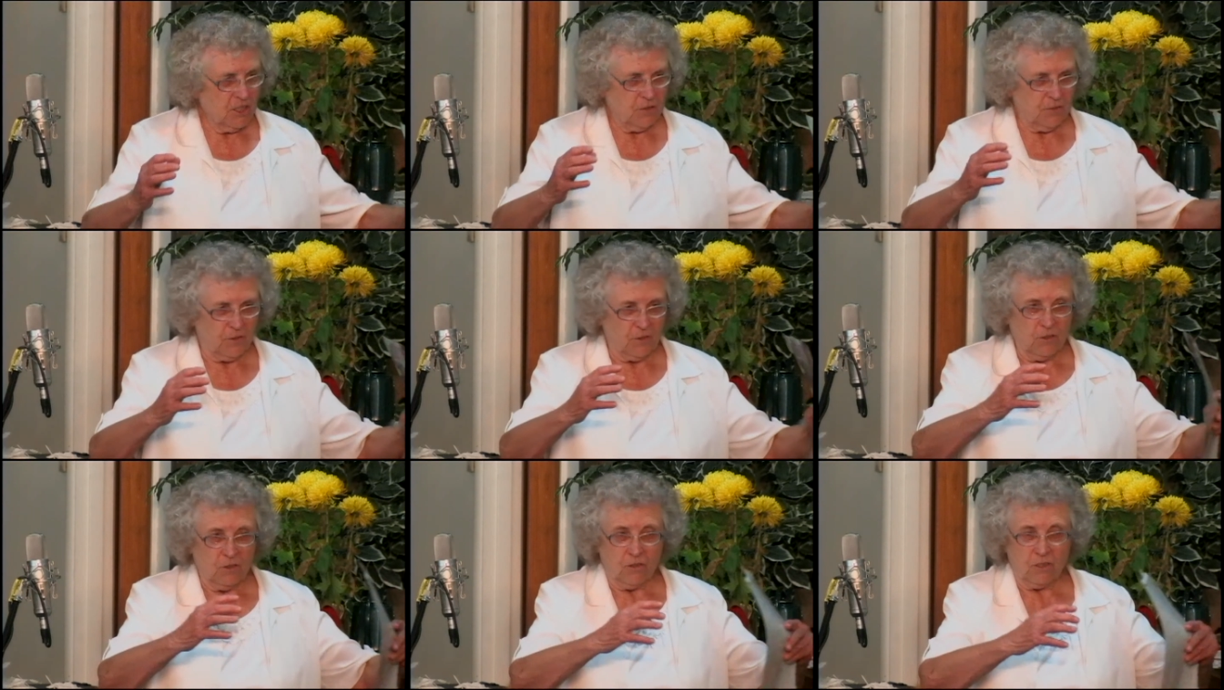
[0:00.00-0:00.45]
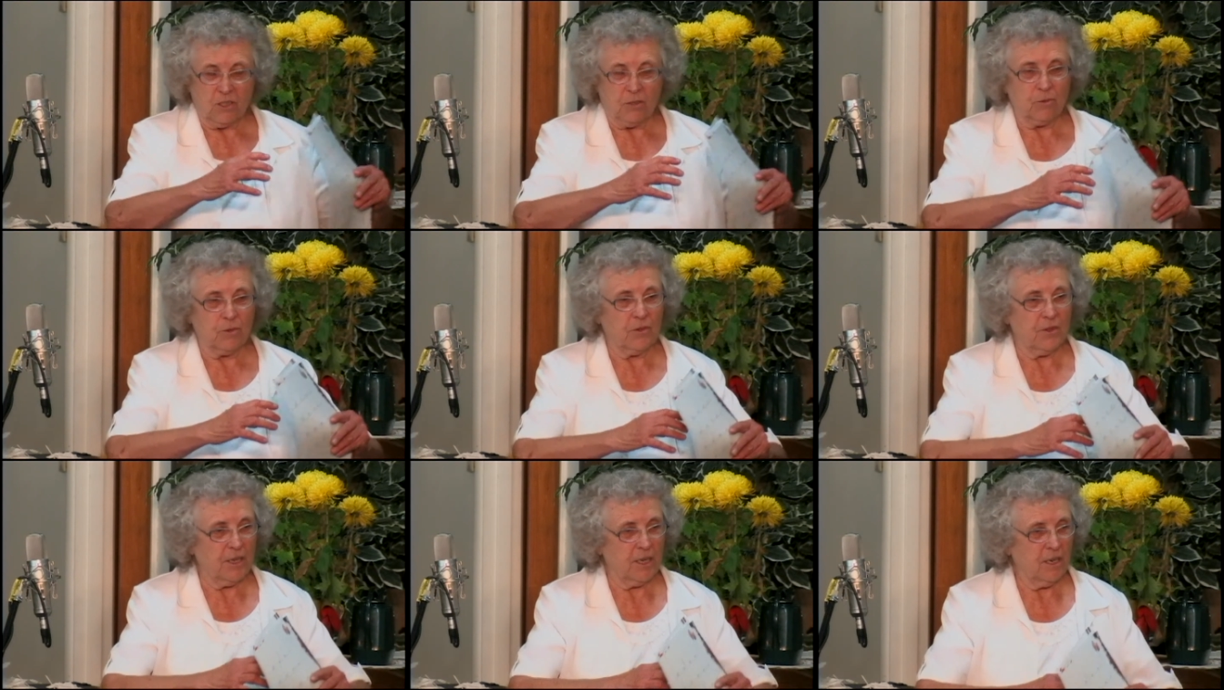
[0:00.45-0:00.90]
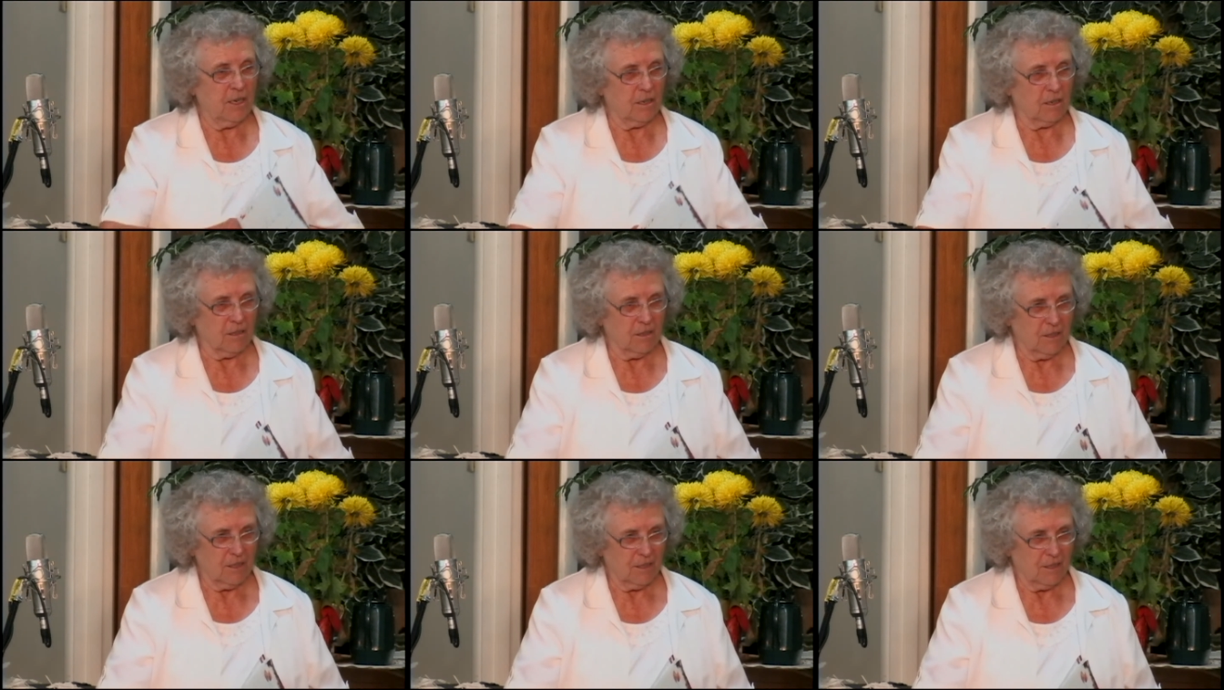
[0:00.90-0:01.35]
fruits were there.
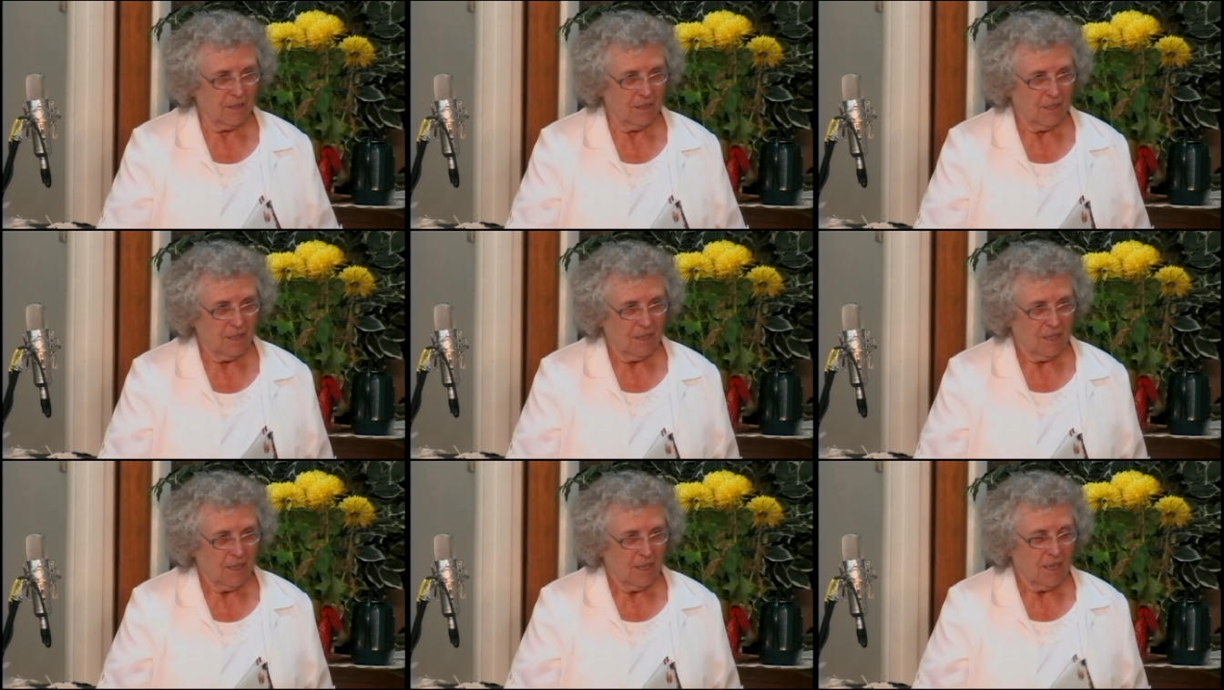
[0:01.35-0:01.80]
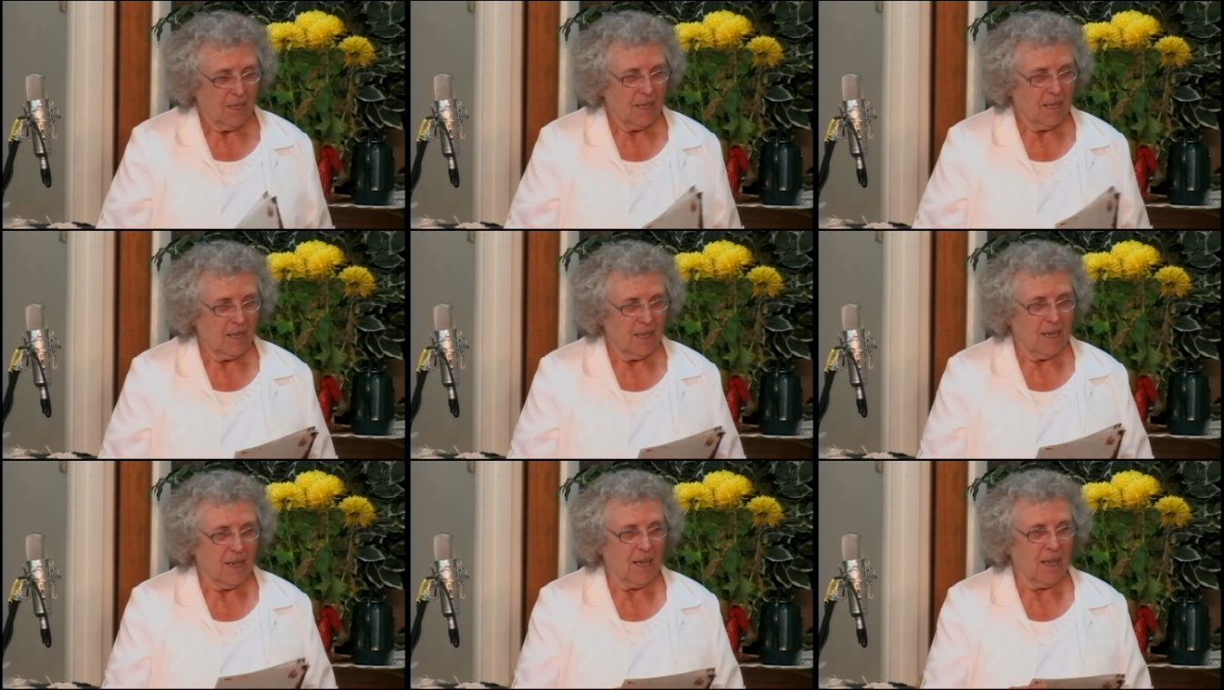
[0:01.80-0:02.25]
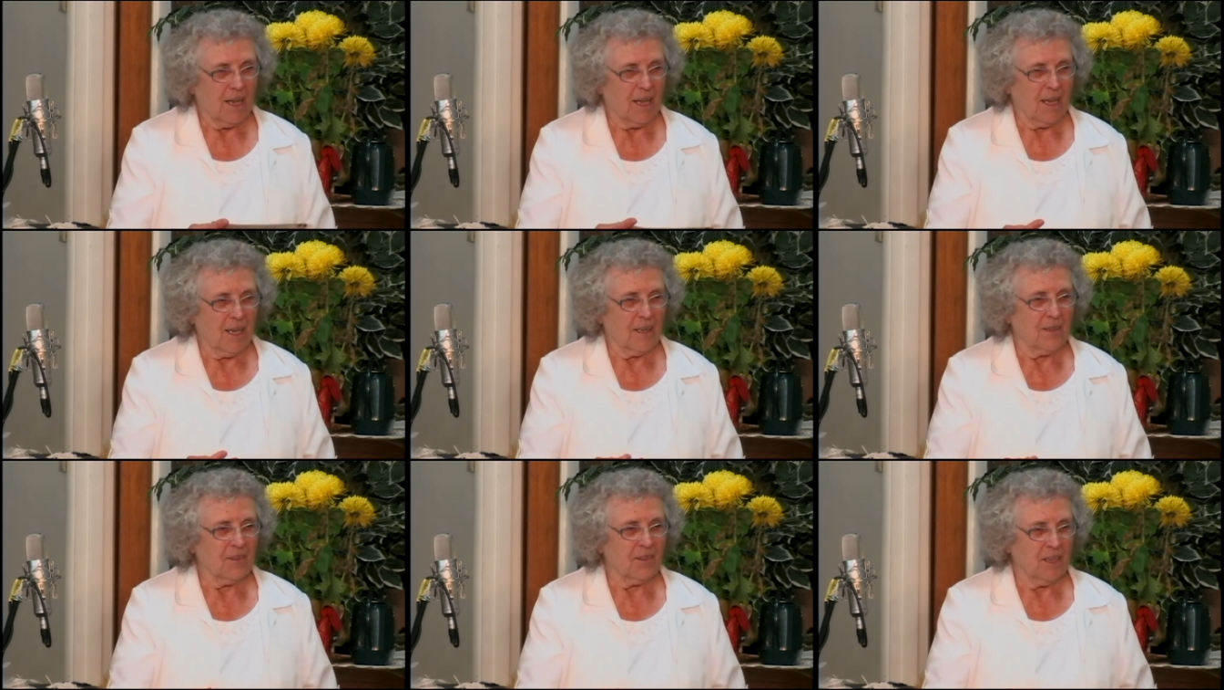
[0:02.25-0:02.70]
And